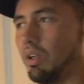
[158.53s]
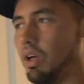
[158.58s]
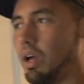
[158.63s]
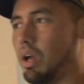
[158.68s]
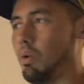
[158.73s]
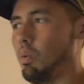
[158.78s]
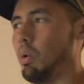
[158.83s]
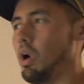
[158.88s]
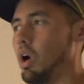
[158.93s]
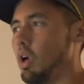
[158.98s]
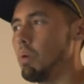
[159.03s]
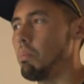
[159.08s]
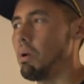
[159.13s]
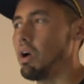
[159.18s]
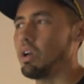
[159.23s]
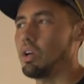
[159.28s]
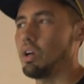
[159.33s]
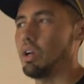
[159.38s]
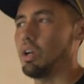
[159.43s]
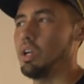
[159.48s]
like, well, am
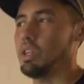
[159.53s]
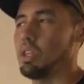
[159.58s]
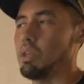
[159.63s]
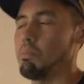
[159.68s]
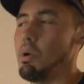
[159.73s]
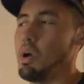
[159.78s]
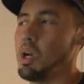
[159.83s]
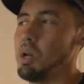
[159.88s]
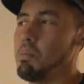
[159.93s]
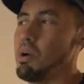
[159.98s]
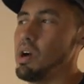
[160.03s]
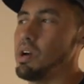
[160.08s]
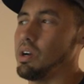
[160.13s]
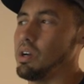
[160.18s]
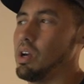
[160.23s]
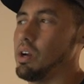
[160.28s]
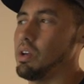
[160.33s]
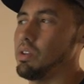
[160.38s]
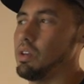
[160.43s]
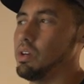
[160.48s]
I gonna get the money
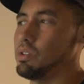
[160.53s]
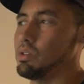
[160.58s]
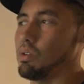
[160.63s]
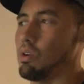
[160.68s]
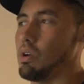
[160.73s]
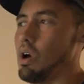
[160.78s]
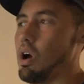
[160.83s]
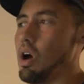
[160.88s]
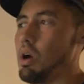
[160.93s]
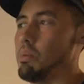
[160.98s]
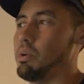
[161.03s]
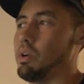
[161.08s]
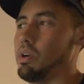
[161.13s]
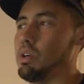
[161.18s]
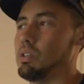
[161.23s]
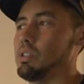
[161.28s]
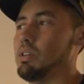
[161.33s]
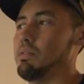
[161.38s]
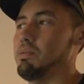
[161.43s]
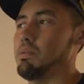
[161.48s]
back out of this or not?
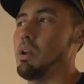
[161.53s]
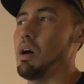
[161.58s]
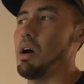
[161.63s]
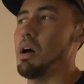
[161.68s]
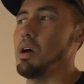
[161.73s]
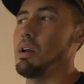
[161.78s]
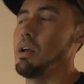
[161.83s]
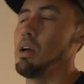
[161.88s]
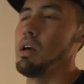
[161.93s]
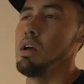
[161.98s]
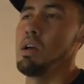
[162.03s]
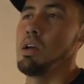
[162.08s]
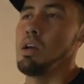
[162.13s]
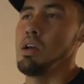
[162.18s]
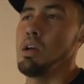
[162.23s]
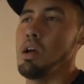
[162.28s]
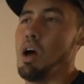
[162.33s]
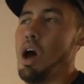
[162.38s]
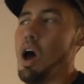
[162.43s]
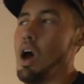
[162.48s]
Because if not,
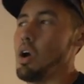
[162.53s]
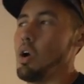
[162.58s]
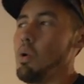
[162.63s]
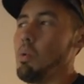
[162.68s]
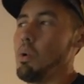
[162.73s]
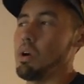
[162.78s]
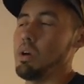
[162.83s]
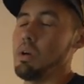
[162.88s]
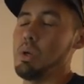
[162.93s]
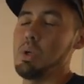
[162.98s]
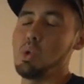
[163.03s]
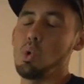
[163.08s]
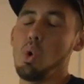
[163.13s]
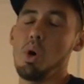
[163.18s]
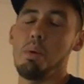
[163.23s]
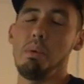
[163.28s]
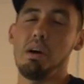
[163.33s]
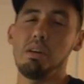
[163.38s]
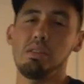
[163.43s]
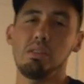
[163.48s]
I don't wanna
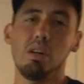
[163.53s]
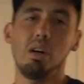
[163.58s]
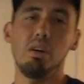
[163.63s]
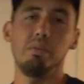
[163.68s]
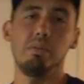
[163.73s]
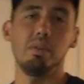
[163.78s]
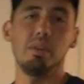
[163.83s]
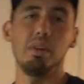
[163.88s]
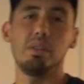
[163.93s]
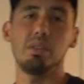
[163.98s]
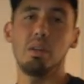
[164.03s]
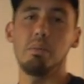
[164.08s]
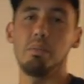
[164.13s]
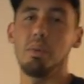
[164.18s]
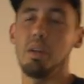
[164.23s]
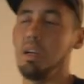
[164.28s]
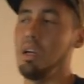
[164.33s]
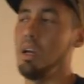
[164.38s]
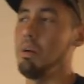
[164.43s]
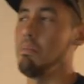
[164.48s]
enjoy myself unless I'm
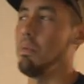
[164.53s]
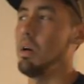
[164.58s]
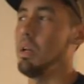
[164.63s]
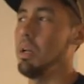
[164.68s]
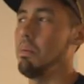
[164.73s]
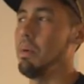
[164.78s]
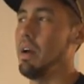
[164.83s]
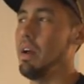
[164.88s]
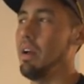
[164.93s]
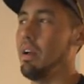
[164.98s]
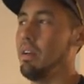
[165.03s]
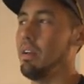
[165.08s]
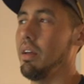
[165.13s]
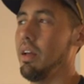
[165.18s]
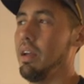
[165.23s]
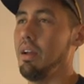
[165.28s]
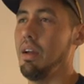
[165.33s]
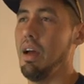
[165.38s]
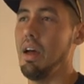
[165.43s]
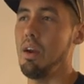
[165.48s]
gonna get money back.
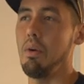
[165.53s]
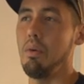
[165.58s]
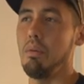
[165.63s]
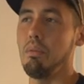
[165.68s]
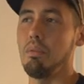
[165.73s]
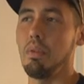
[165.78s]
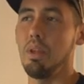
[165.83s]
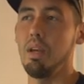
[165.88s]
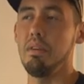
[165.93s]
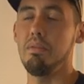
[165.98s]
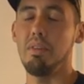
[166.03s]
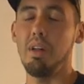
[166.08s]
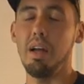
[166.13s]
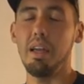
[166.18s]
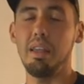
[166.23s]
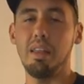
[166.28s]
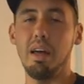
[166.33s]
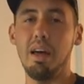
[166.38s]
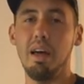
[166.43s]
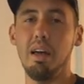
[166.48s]
Like, I don't live
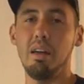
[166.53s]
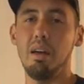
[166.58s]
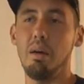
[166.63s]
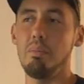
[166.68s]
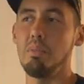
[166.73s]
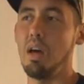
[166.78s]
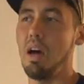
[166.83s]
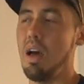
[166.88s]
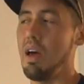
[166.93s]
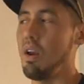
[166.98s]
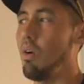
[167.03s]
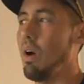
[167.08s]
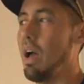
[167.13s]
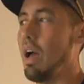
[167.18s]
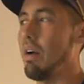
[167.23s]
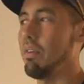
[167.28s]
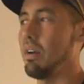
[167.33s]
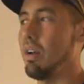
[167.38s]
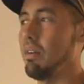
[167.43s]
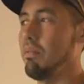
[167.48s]
like that. I'm not, I don't
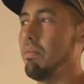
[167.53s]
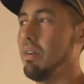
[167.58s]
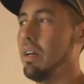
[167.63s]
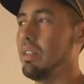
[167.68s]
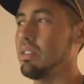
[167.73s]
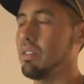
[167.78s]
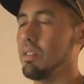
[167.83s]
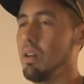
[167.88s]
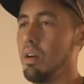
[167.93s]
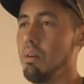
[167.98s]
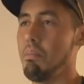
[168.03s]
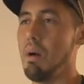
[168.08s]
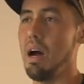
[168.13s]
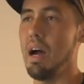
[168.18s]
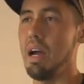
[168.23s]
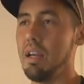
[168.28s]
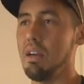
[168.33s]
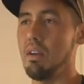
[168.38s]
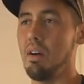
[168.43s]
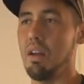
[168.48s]
have an investor
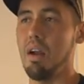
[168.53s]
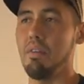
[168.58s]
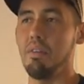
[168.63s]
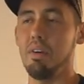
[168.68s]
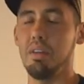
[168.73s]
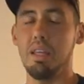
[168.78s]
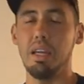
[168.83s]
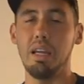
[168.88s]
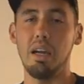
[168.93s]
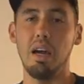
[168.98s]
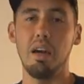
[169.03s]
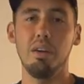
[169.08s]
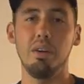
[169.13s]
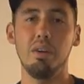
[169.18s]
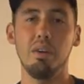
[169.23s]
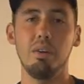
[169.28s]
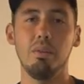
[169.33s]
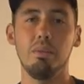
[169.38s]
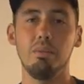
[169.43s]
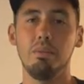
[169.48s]
mind on everything I
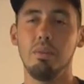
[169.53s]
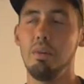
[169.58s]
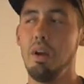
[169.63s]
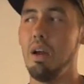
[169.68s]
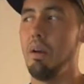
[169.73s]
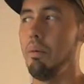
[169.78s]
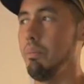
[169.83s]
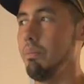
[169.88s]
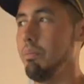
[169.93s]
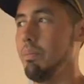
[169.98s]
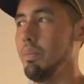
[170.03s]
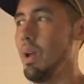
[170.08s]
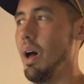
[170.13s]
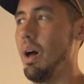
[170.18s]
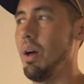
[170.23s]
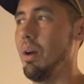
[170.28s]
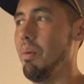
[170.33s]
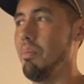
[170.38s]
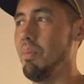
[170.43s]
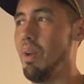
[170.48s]
do. I'm
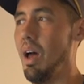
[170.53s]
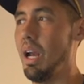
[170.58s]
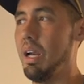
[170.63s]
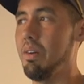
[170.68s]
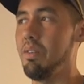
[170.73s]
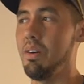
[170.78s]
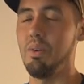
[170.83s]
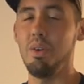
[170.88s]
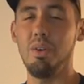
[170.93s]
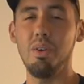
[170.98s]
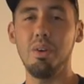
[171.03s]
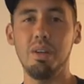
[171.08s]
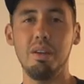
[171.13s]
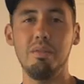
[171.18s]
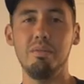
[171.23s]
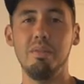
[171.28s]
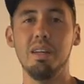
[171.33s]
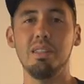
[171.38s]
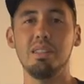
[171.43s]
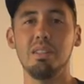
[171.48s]
not, I'm not even really an
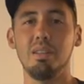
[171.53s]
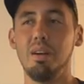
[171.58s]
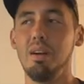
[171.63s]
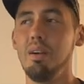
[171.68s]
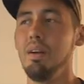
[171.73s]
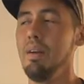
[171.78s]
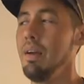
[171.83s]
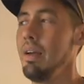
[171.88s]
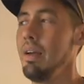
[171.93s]
investor.